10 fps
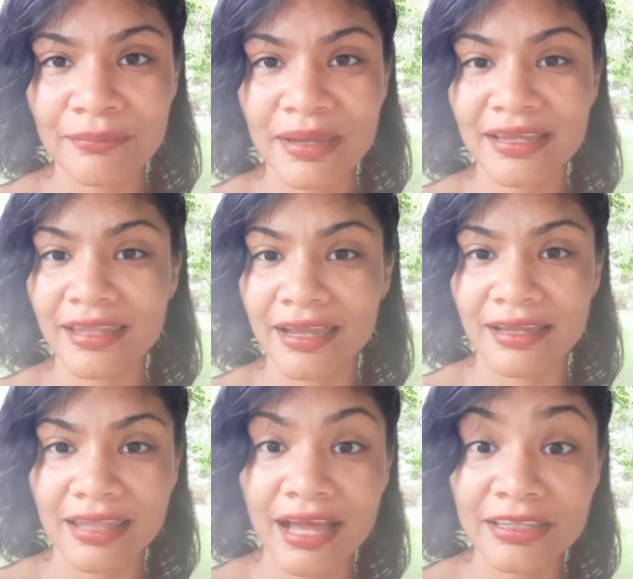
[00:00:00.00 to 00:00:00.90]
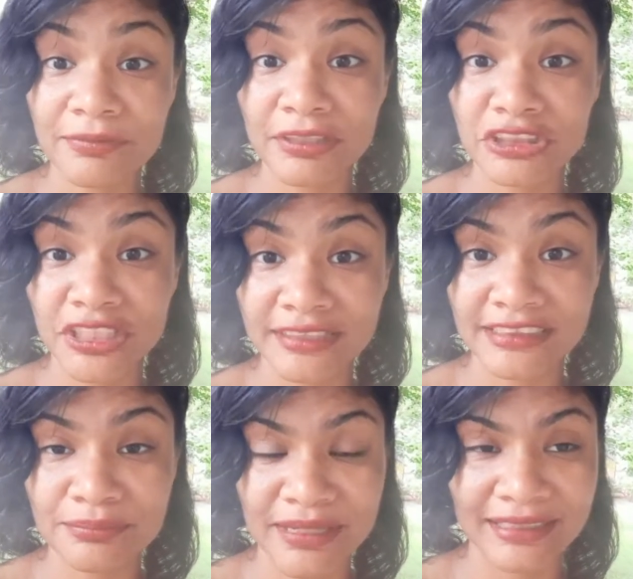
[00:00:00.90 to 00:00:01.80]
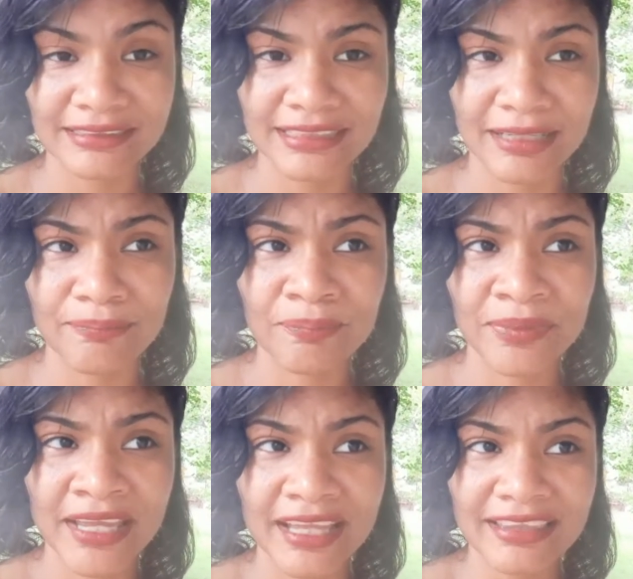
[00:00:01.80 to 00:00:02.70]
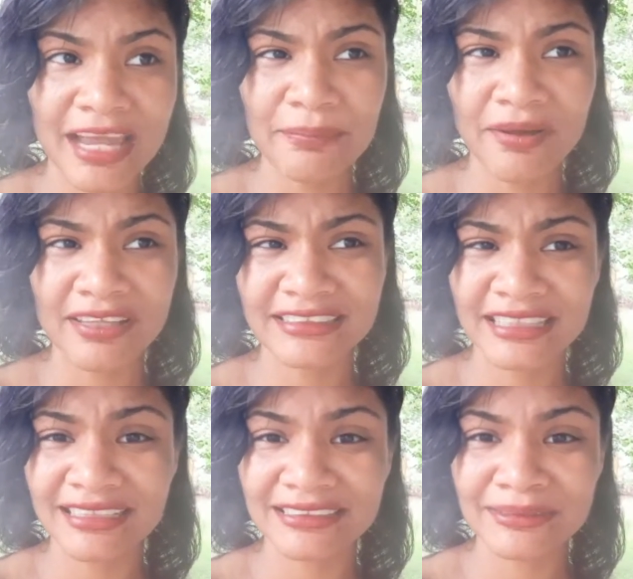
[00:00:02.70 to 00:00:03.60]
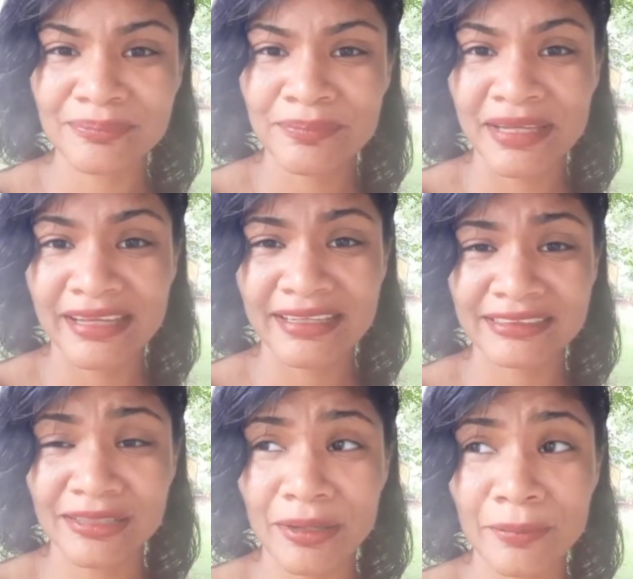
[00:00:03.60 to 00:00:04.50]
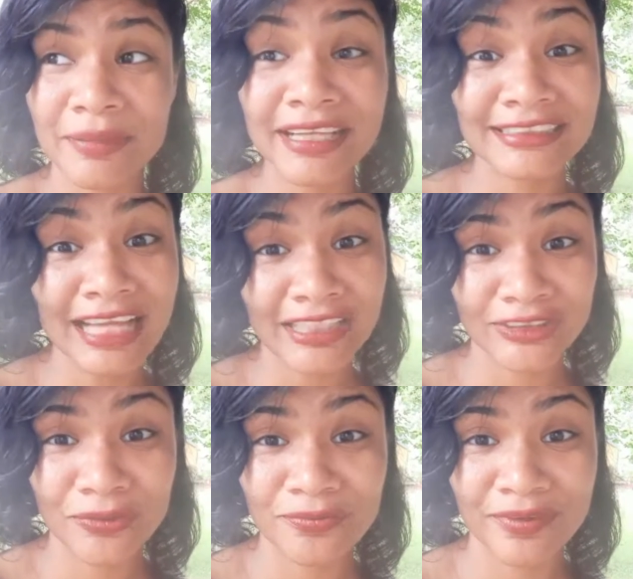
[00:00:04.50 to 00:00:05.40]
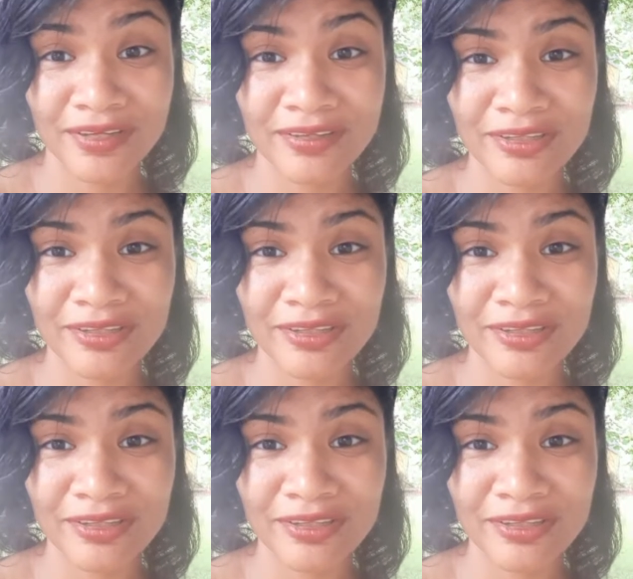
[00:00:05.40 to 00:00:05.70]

make like a lot of different adjustments. And that process is not so fun.